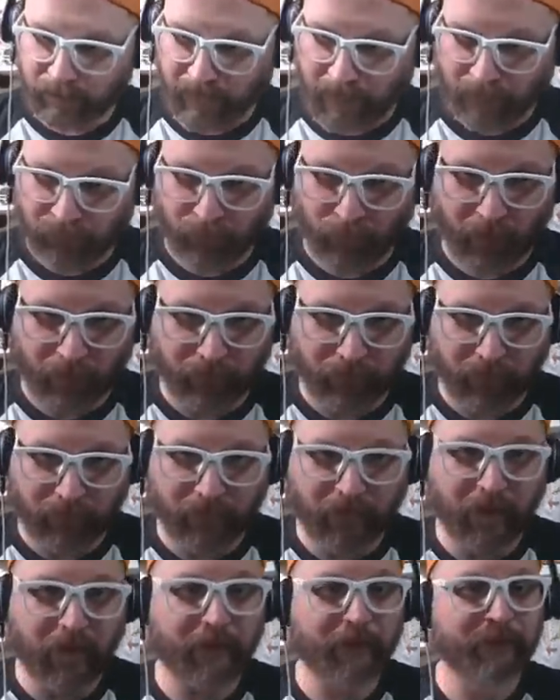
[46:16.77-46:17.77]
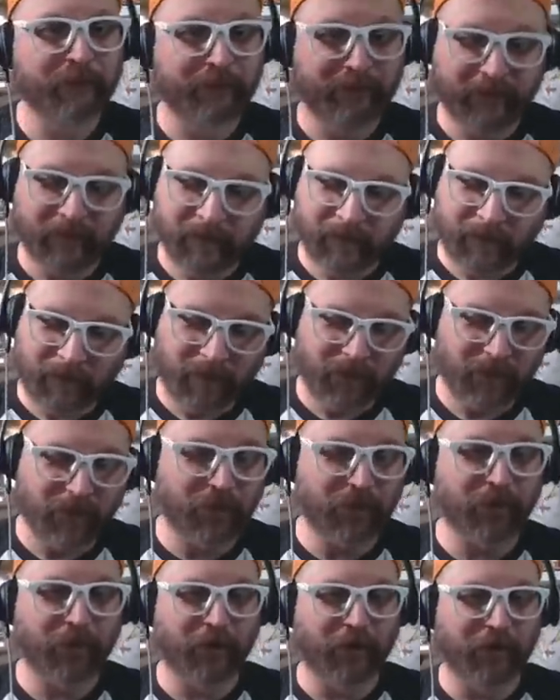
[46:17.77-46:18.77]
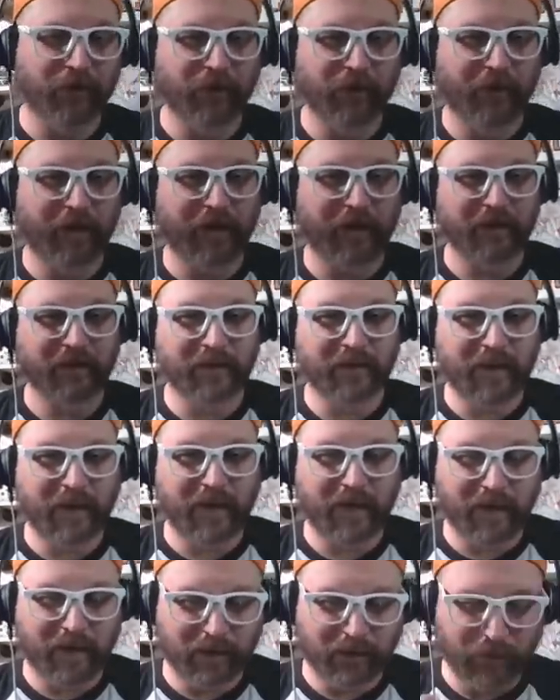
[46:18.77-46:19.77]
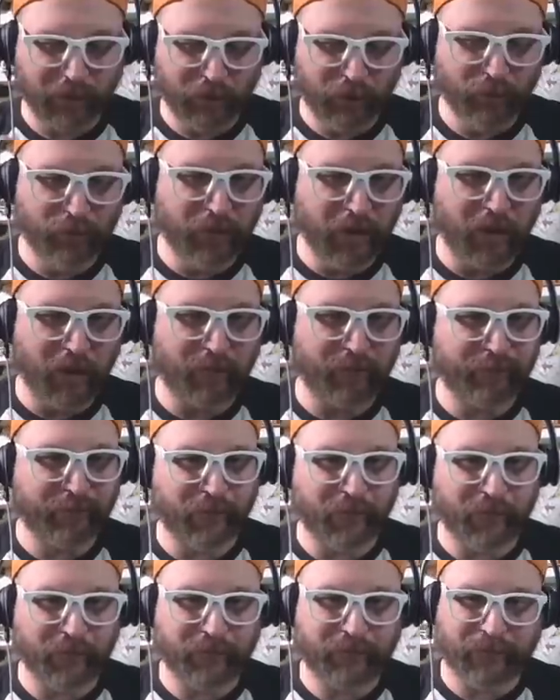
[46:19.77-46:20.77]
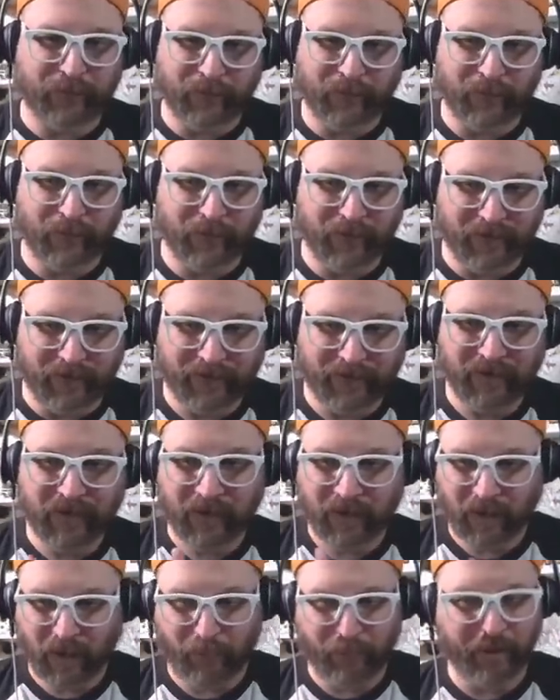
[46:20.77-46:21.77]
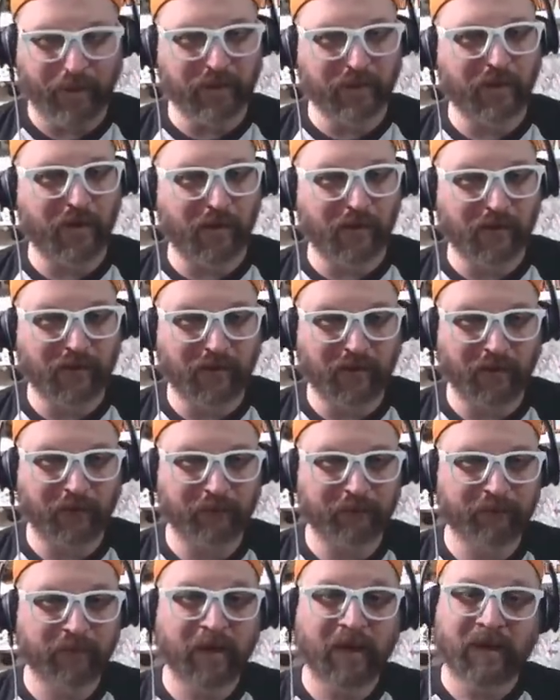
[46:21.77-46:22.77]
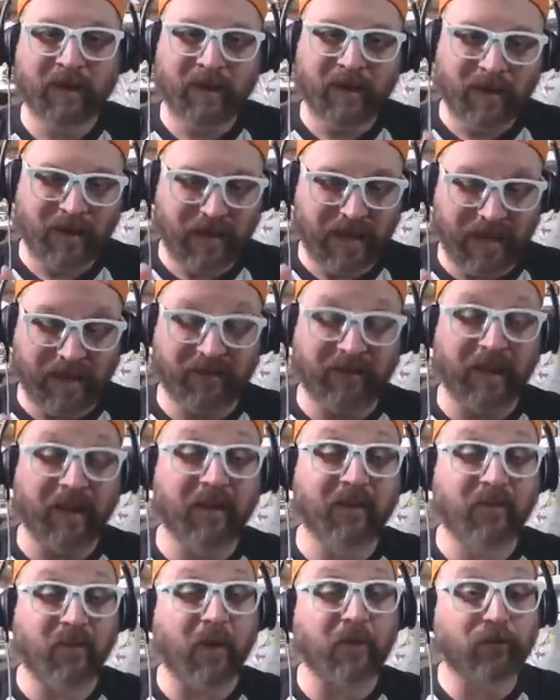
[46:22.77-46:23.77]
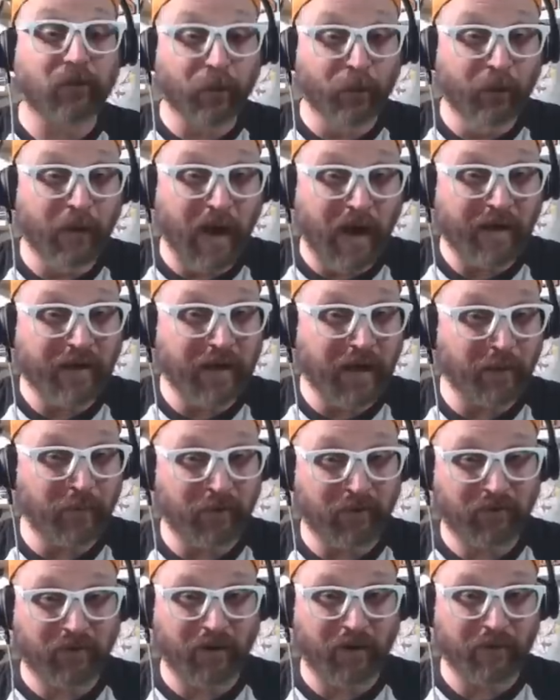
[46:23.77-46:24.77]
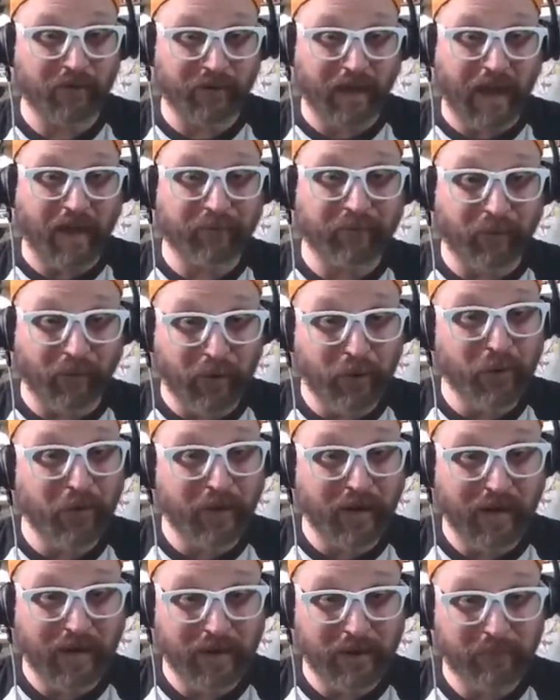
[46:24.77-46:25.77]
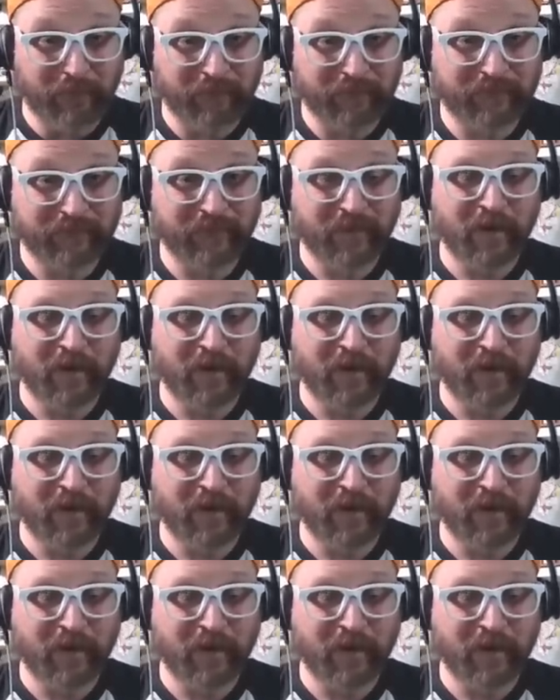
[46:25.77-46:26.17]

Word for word: That's what I was going to say. You're you're getting uh, lubed up for for a bit longer. It it is a true night game instead of an afternoon game.